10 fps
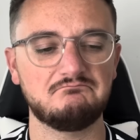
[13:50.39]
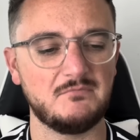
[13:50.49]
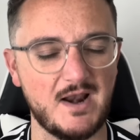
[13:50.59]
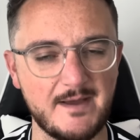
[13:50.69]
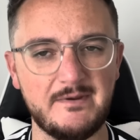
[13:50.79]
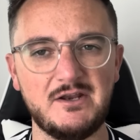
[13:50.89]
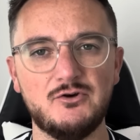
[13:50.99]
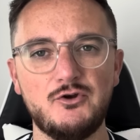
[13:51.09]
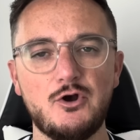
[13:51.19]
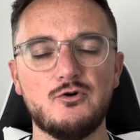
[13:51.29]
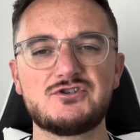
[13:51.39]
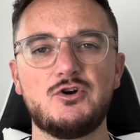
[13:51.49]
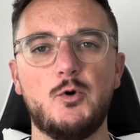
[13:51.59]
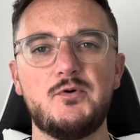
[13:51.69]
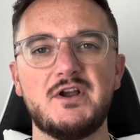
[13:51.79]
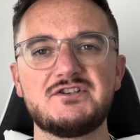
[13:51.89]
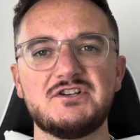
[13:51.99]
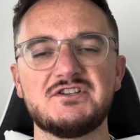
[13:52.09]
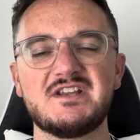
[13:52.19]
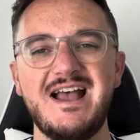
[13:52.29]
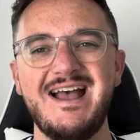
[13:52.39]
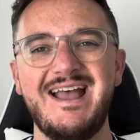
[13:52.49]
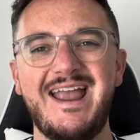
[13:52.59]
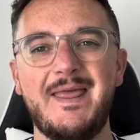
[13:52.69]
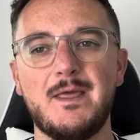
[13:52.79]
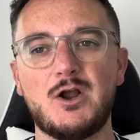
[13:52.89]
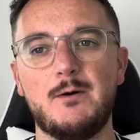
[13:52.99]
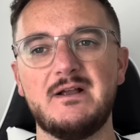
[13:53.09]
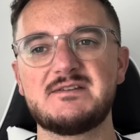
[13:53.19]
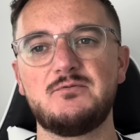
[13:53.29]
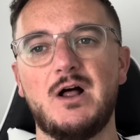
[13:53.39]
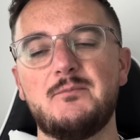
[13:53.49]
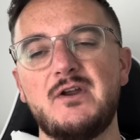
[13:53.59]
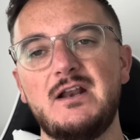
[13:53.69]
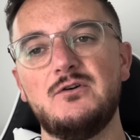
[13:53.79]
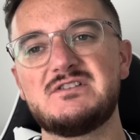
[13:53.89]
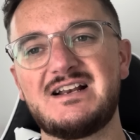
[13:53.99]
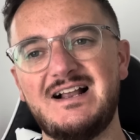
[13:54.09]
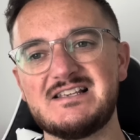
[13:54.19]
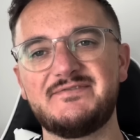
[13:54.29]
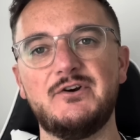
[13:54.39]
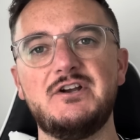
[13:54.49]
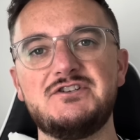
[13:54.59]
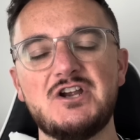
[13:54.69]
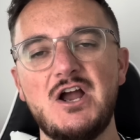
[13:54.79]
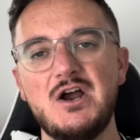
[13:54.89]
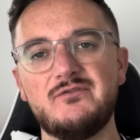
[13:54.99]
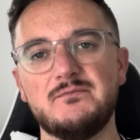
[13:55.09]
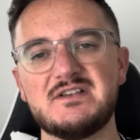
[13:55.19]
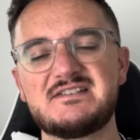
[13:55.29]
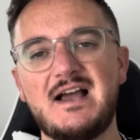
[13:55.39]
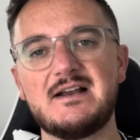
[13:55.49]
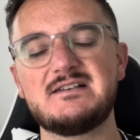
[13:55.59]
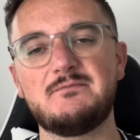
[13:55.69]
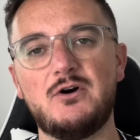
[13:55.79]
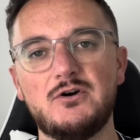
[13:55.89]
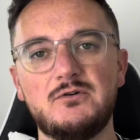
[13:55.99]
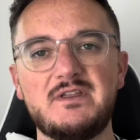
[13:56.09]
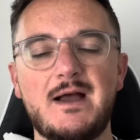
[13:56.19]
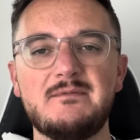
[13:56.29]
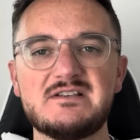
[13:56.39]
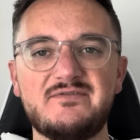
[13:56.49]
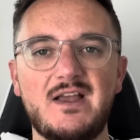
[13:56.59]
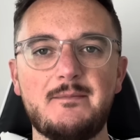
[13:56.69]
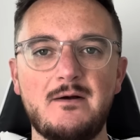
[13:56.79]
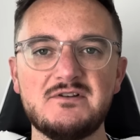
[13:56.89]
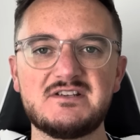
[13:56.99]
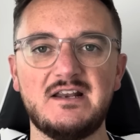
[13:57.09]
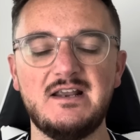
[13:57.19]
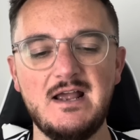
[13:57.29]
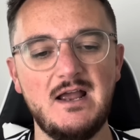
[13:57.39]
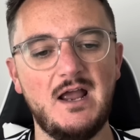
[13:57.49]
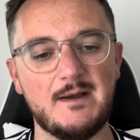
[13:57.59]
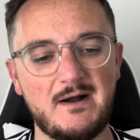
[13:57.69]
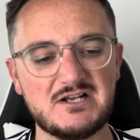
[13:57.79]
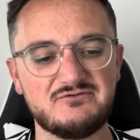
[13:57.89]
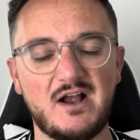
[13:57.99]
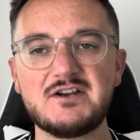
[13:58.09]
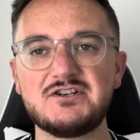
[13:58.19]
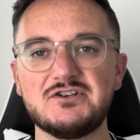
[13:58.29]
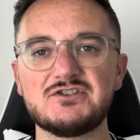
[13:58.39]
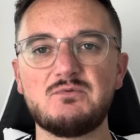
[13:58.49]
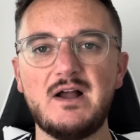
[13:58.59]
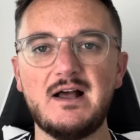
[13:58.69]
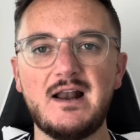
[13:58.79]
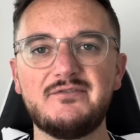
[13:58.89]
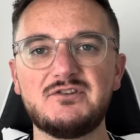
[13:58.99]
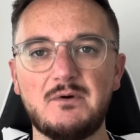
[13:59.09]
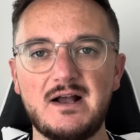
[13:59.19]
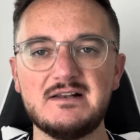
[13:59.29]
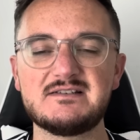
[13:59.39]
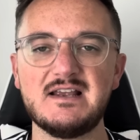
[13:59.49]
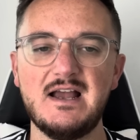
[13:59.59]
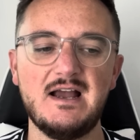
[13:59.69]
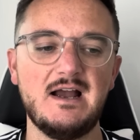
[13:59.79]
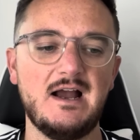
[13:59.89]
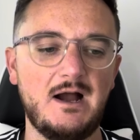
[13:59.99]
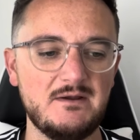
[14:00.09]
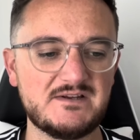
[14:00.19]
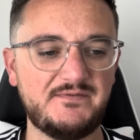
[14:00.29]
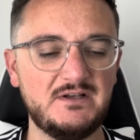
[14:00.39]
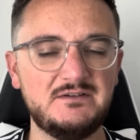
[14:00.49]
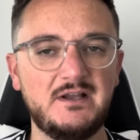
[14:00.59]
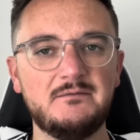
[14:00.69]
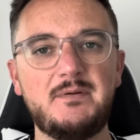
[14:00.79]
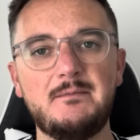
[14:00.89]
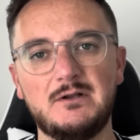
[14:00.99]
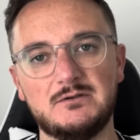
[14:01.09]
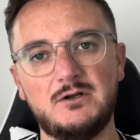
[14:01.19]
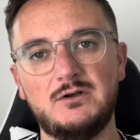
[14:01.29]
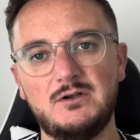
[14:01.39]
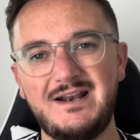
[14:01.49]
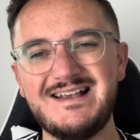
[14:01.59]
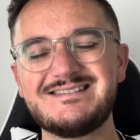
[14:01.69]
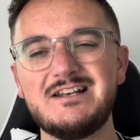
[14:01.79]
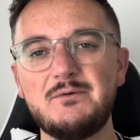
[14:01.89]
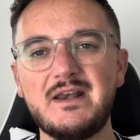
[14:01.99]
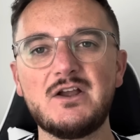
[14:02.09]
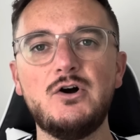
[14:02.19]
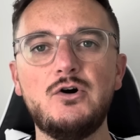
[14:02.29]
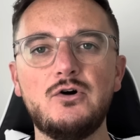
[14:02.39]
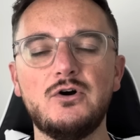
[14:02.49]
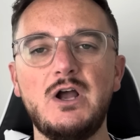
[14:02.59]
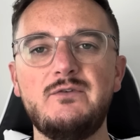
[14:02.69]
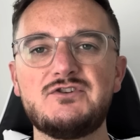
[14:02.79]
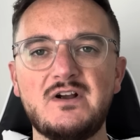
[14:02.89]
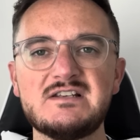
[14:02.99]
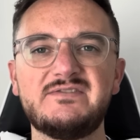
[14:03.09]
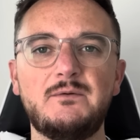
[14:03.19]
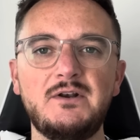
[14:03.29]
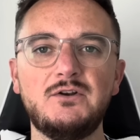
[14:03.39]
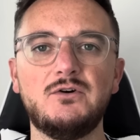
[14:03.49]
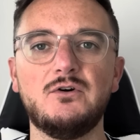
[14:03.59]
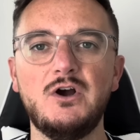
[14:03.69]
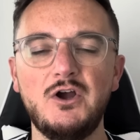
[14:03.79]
Let me know your score predictions in the comments below. I'll bring you loads of class footage from the Stack tomorrow, the atmosphere bouncing, a match reaction as well afterwards. How are you feeling then, people? Less than a week to go at the transfer window.